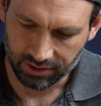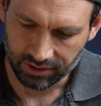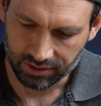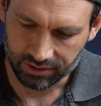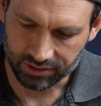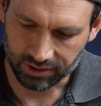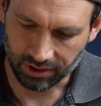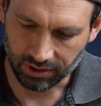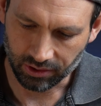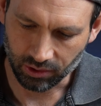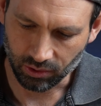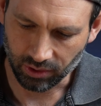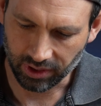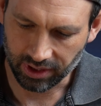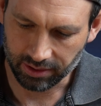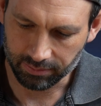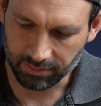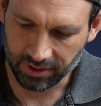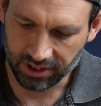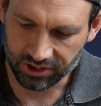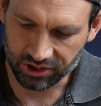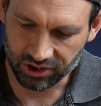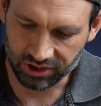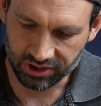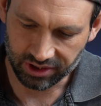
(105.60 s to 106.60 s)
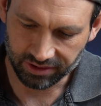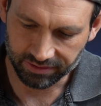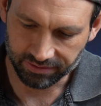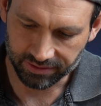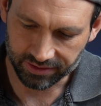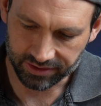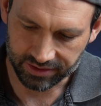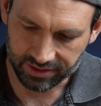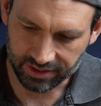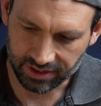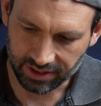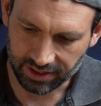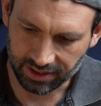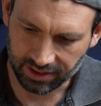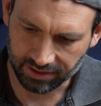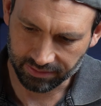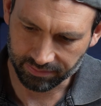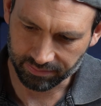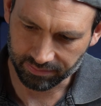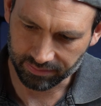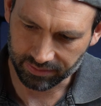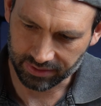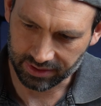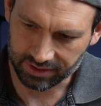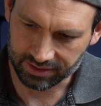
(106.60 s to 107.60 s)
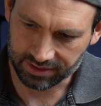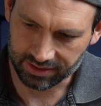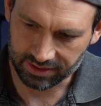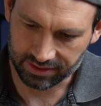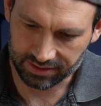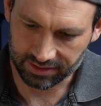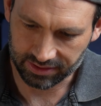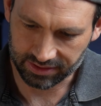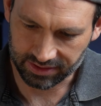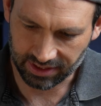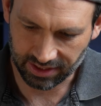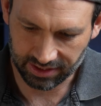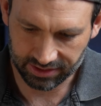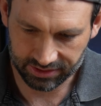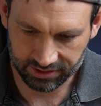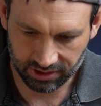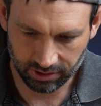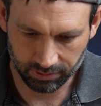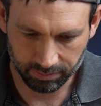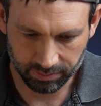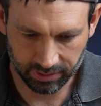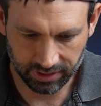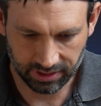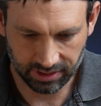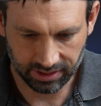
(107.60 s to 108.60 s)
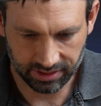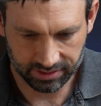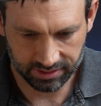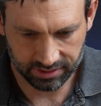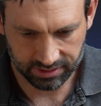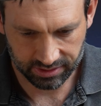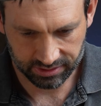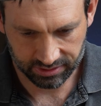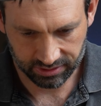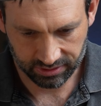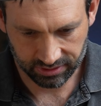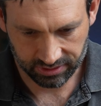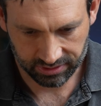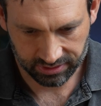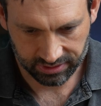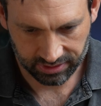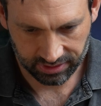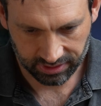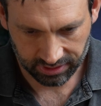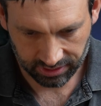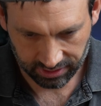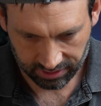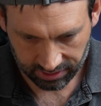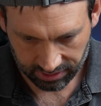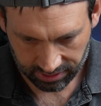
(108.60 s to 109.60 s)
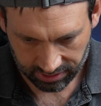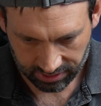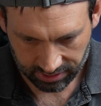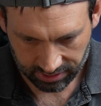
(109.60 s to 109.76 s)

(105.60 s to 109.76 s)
So quite a major difference there. This is a telescoping lens, as you can see.